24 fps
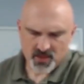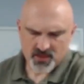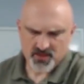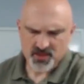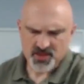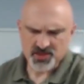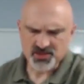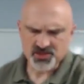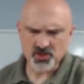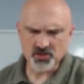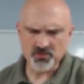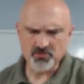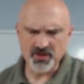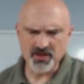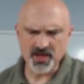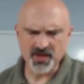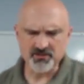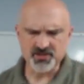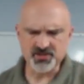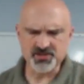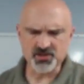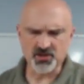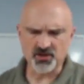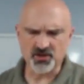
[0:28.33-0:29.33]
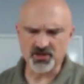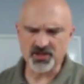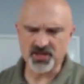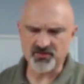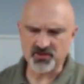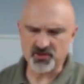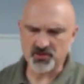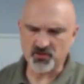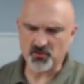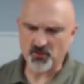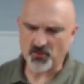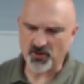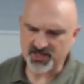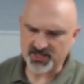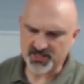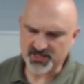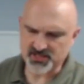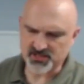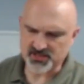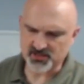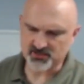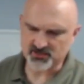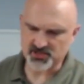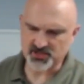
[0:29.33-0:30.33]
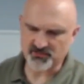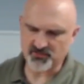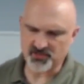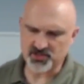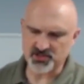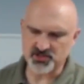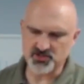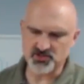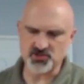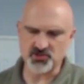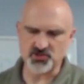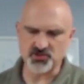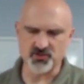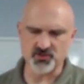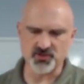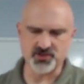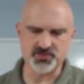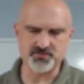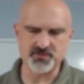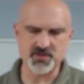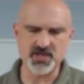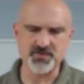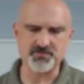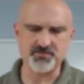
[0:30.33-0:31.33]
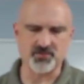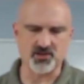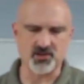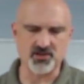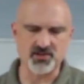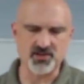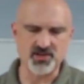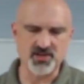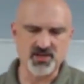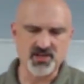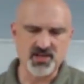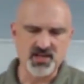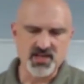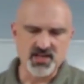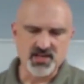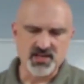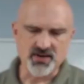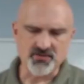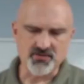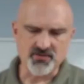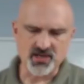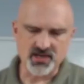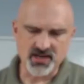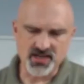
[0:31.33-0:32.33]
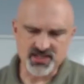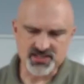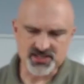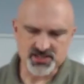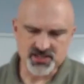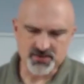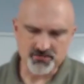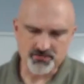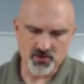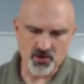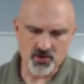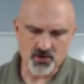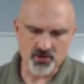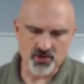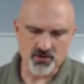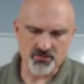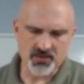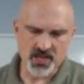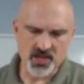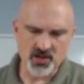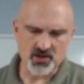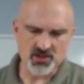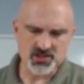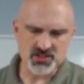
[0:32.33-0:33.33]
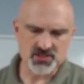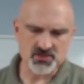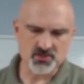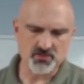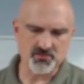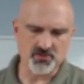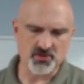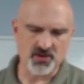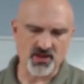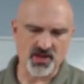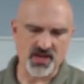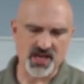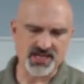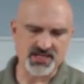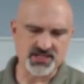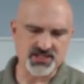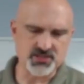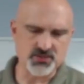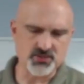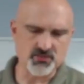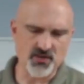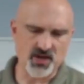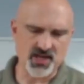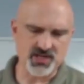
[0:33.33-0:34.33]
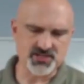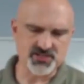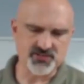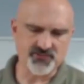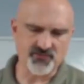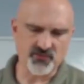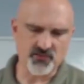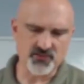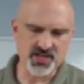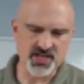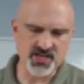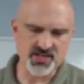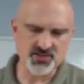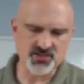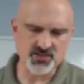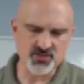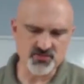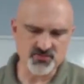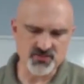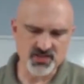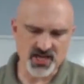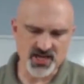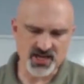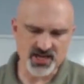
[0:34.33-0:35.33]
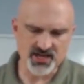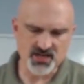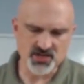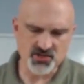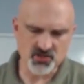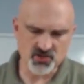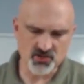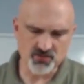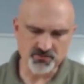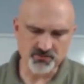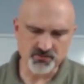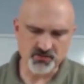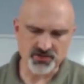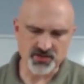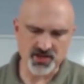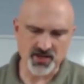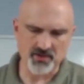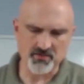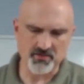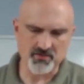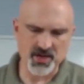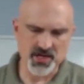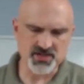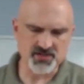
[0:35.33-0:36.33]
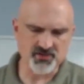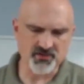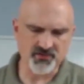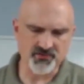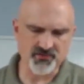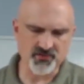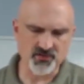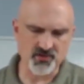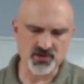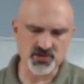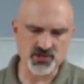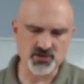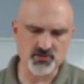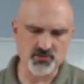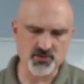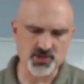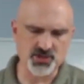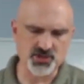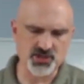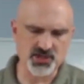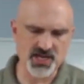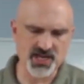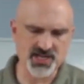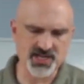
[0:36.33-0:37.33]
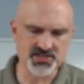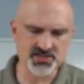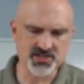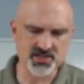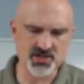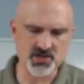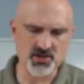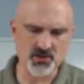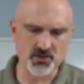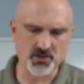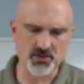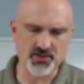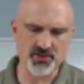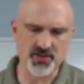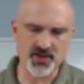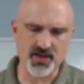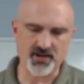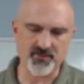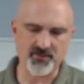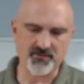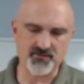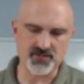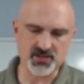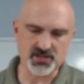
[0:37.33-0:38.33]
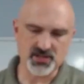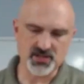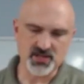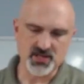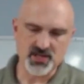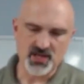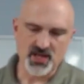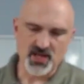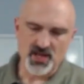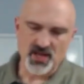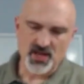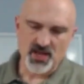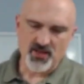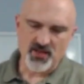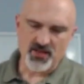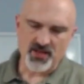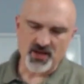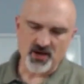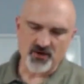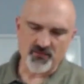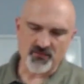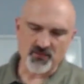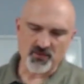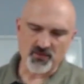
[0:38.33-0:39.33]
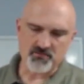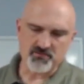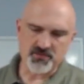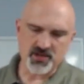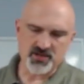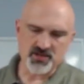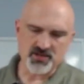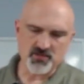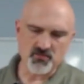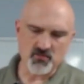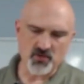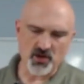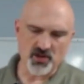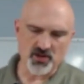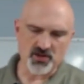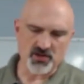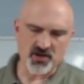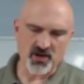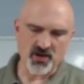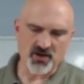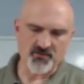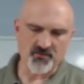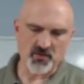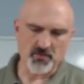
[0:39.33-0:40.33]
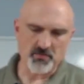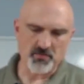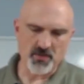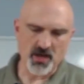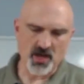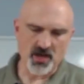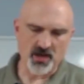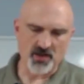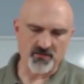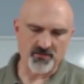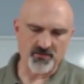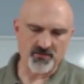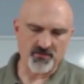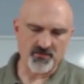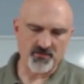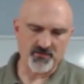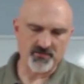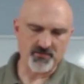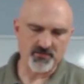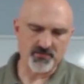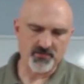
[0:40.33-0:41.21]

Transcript: These two commandments are given quite exclusively to the Jewish people. Nevertheless, in part, they also apply to us, for they do not interpret them as referring to unchastity or theft. They are forbidden well enough above.